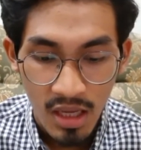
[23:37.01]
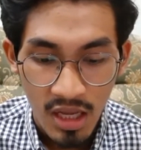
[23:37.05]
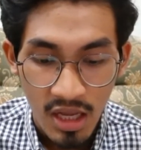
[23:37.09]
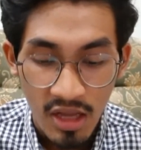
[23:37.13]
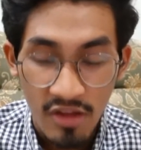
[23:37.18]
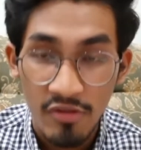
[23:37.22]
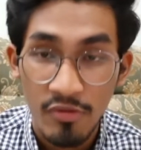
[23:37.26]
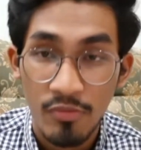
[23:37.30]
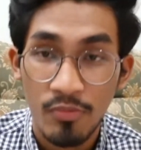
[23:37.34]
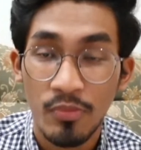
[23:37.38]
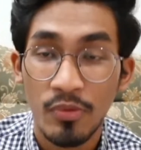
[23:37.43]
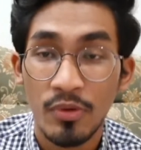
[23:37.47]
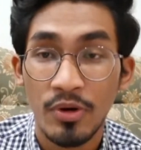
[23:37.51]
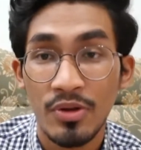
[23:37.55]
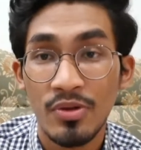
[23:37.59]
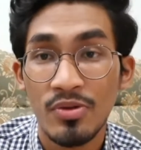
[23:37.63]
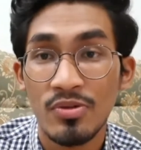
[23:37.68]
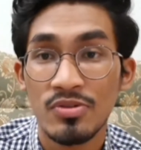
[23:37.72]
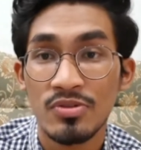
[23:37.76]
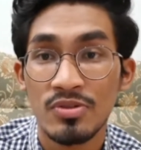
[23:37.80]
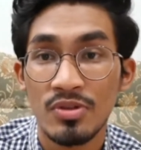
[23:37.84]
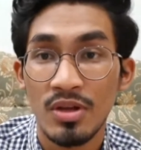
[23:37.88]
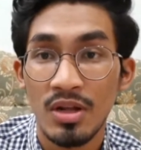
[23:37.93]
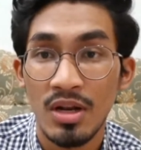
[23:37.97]
have
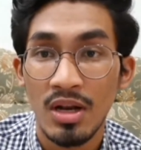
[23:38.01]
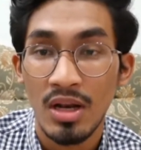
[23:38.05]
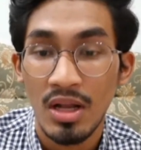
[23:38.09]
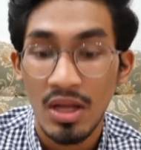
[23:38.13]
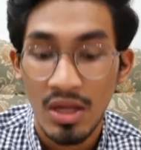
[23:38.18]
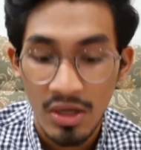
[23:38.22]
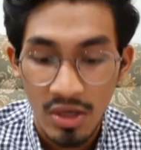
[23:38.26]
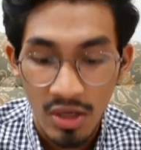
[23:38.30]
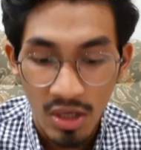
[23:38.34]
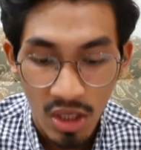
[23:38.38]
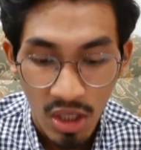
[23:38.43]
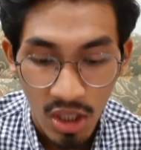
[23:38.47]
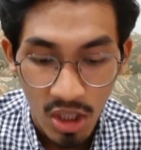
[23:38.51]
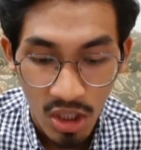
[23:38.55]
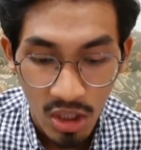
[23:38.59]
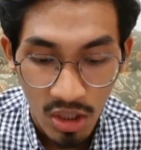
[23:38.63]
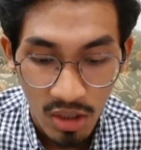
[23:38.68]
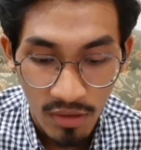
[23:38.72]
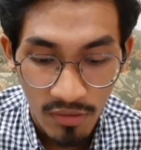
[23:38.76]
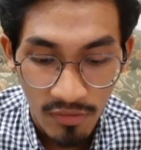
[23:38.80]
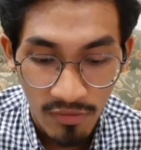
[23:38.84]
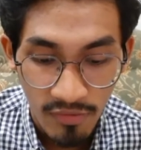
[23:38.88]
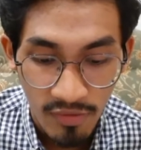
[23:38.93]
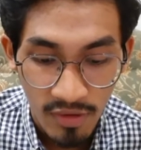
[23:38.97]
produced a lot
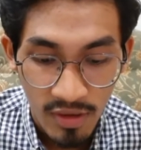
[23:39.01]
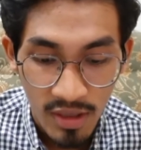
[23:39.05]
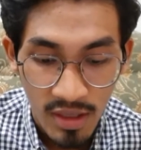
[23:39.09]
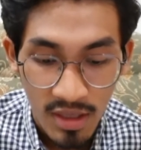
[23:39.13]
of